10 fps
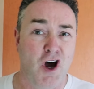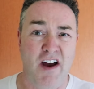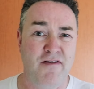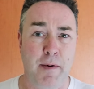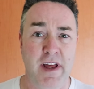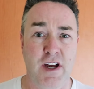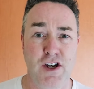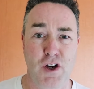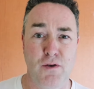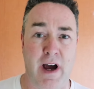not everybody
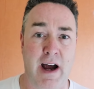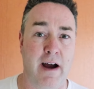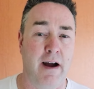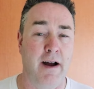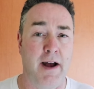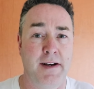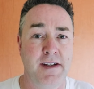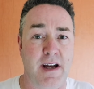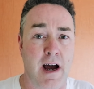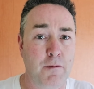can do that,
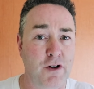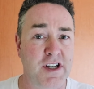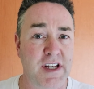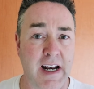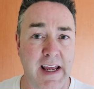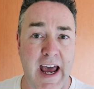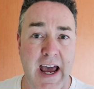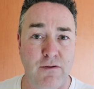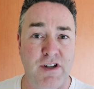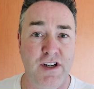and I'm going to tell you
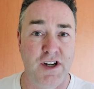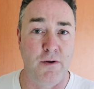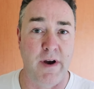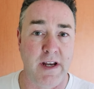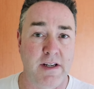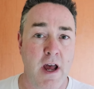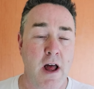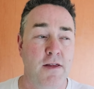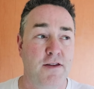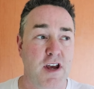how to do it
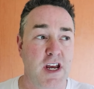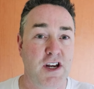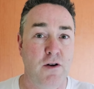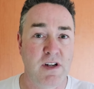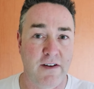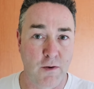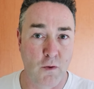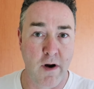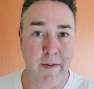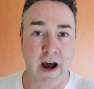that you don't have to
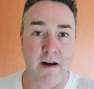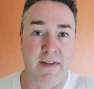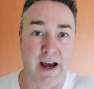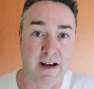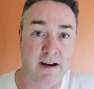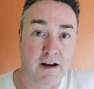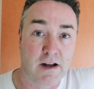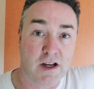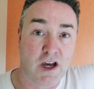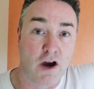worry about that
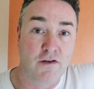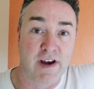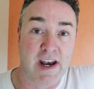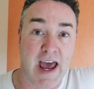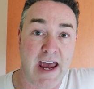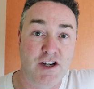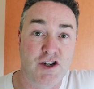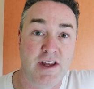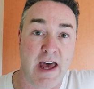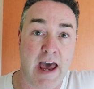coving
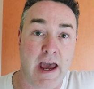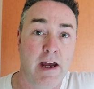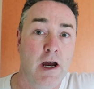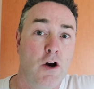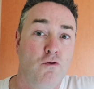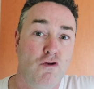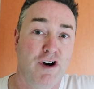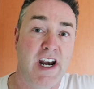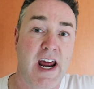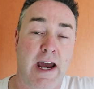edge there
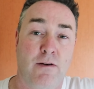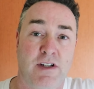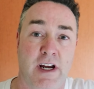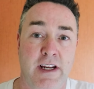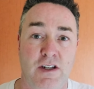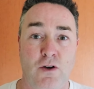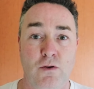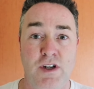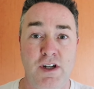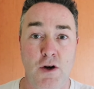running out. And it's
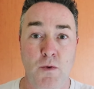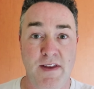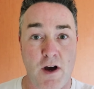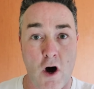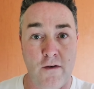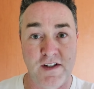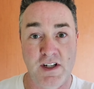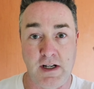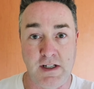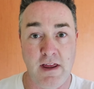all to do with
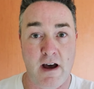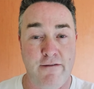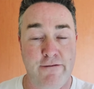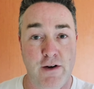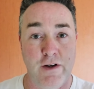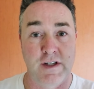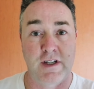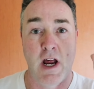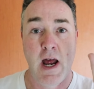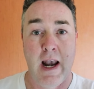offsetting that
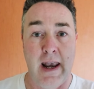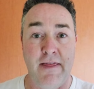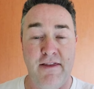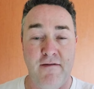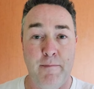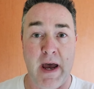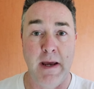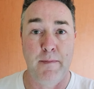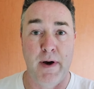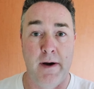first length of
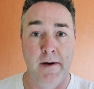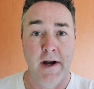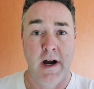paper.